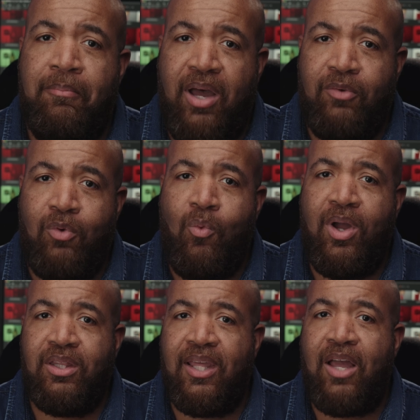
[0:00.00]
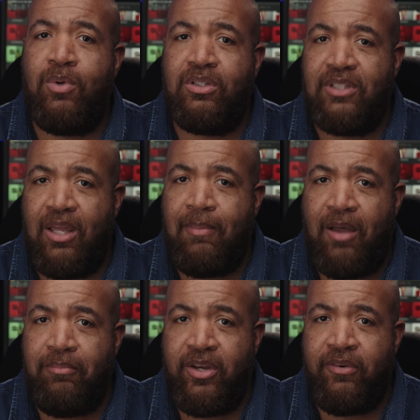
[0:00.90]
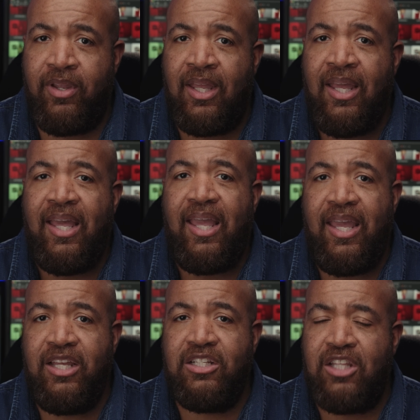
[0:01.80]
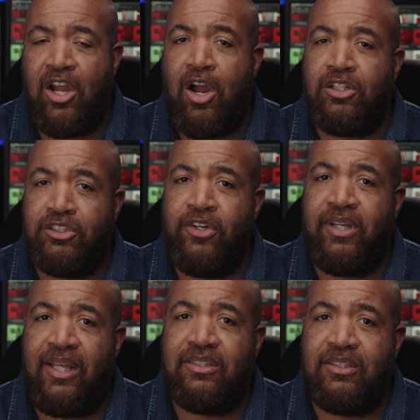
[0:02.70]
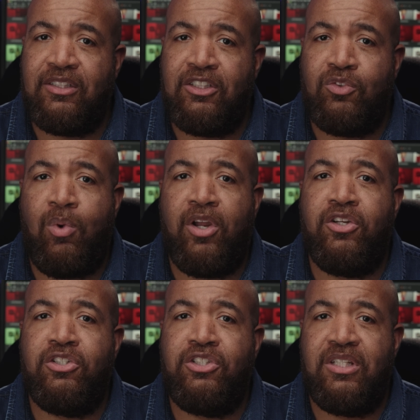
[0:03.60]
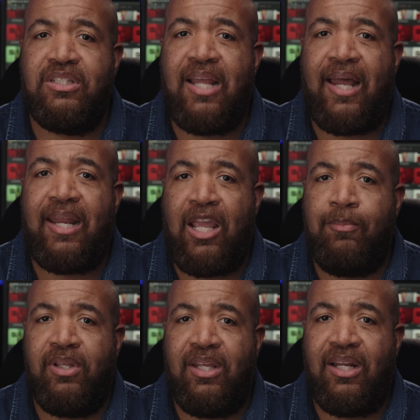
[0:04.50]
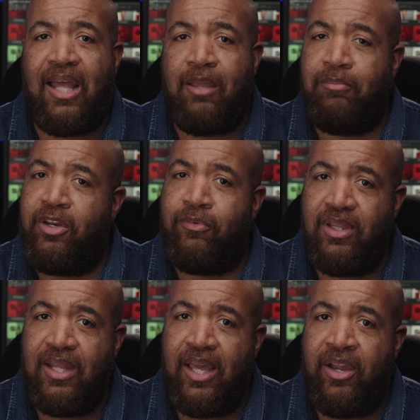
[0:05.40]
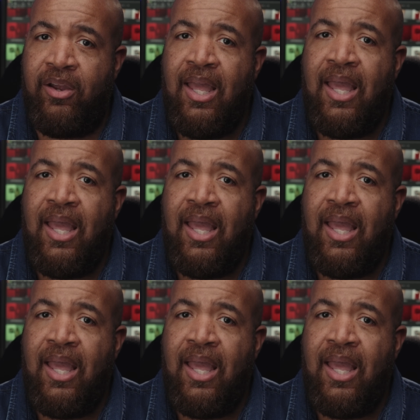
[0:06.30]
But one thing I will say about metering is there are certain instances where you're just not able to get a light meter in there,